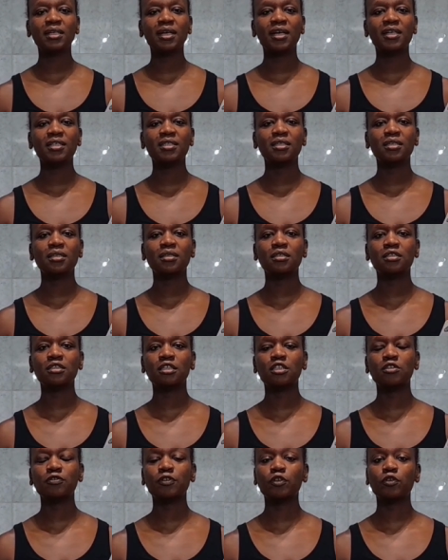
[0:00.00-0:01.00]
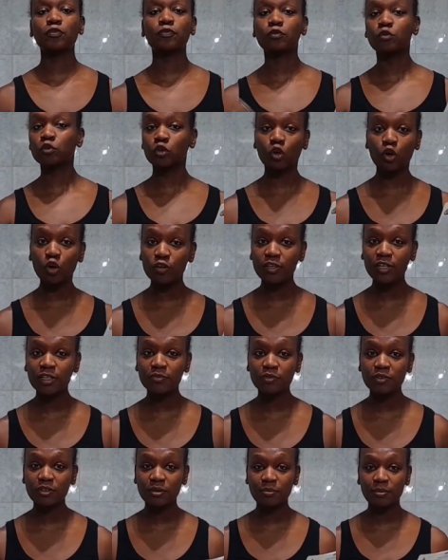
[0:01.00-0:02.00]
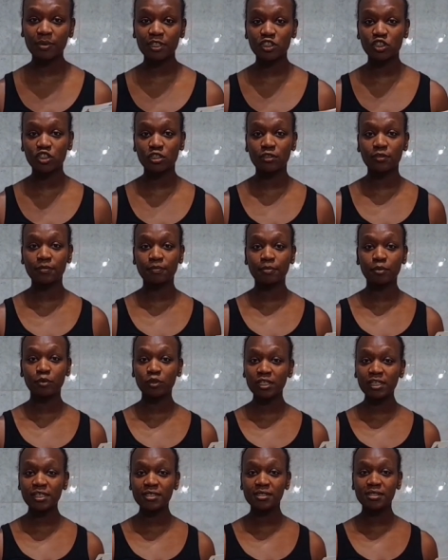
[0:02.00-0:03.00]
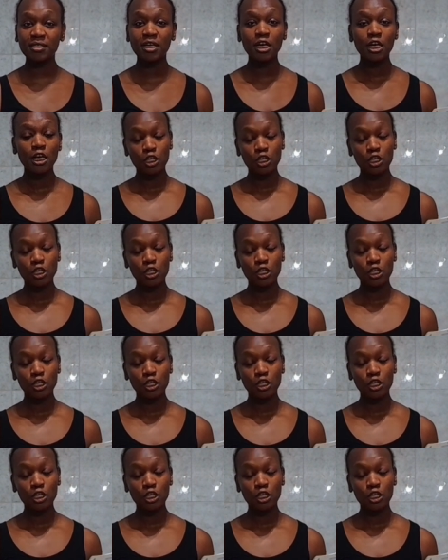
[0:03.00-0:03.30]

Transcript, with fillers: get a certificate of good conduct for the Belgian police